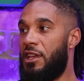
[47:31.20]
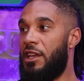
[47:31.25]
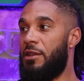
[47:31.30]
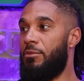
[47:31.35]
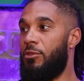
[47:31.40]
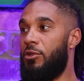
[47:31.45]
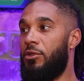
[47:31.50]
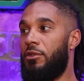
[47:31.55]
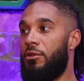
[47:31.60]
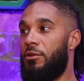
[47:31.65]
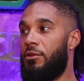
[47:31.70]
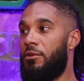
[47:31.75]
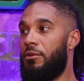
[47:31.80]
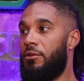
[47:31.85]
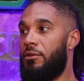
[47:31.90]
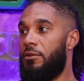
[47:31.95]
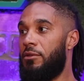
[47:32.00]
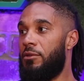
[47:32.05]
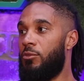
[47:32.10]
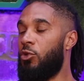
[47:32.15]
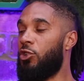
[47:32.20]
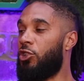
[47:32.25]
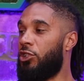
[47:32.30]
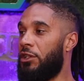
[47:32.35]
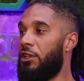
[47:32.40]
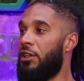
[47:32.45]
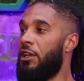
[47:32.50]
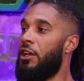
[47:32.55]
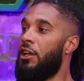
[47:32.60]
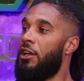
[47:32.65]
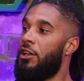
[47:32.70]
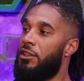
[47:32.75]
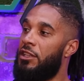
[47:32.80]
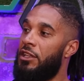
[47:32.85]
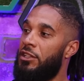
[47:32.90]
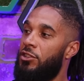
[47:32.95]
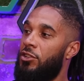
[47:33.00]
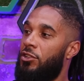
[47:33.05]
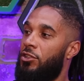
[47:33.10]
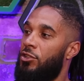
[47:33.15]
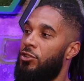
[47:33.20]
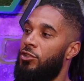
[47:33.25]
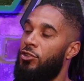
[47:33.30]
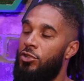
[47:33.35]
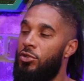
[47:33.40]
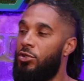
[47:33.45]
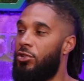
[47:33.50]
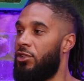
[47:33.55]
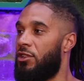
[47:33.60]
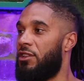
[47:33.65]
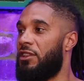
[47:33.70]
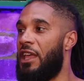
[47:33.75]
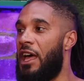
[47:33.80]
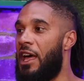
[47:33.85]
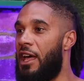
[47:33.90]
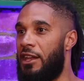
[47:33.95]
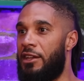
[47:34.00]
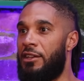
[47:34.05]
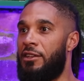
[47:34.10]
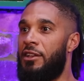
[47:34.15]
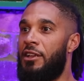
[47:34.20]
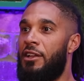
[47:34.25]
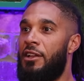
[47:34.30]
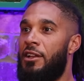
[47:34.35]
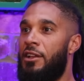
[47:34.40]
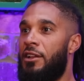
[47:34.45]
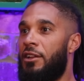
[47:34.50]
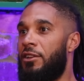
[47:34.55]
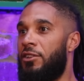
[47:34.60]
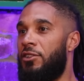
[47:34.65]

Say more. Like, would you? That you you could then